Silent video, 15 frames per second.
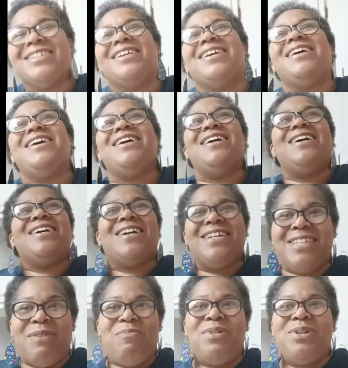Because I'm
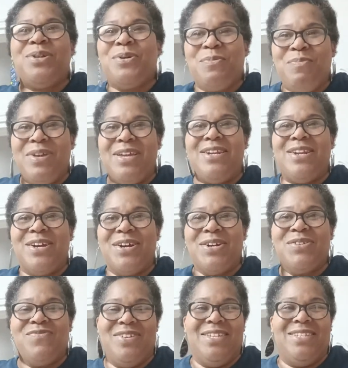a little bit
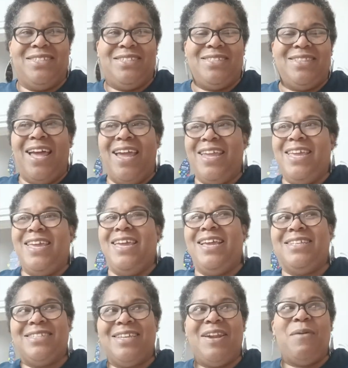nervous. Like, he's
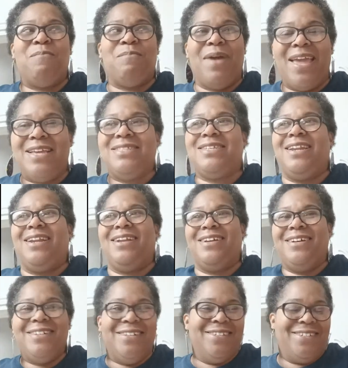an amazing
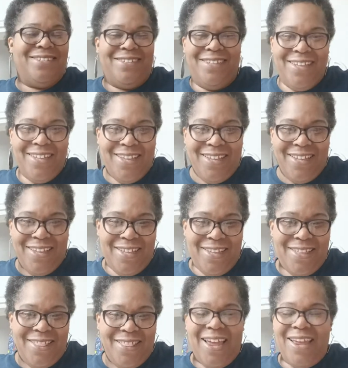cook.
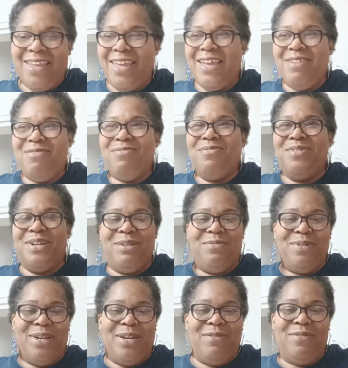Like, he really,
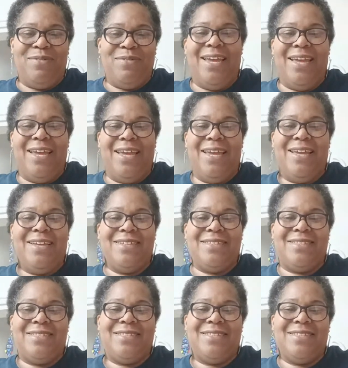really, really is.
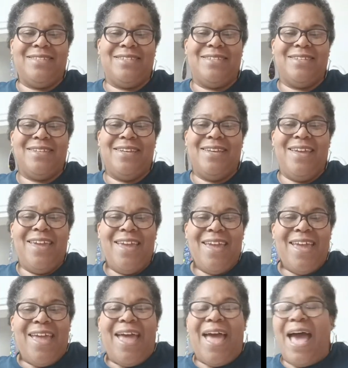
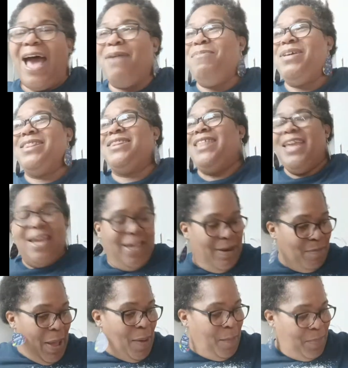I've been thinking
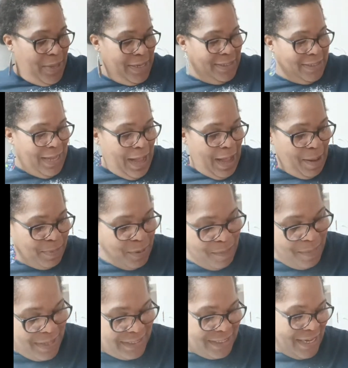about peach cobbler,
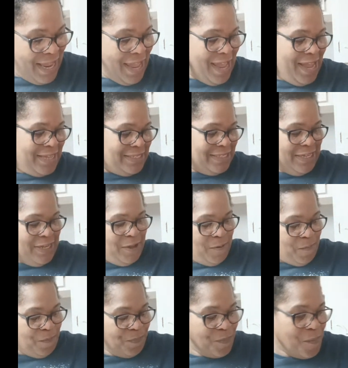Miss Nancy,
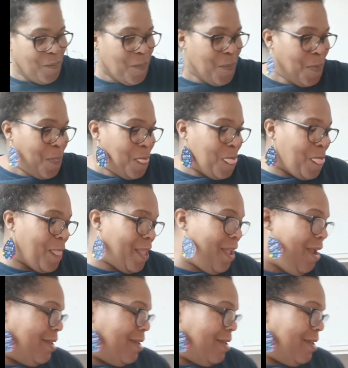and I